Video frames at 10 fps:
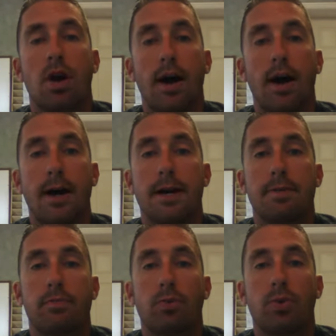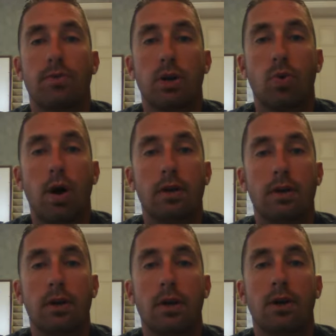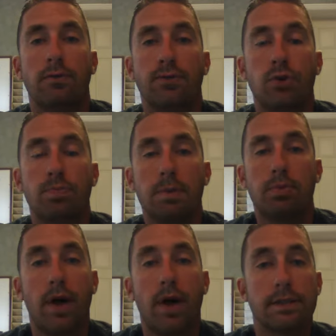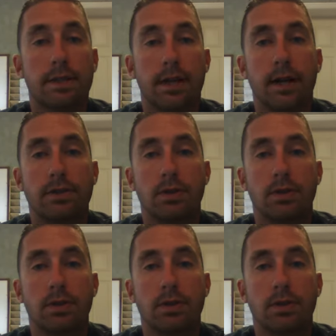um, we've had quite a few people asking on it.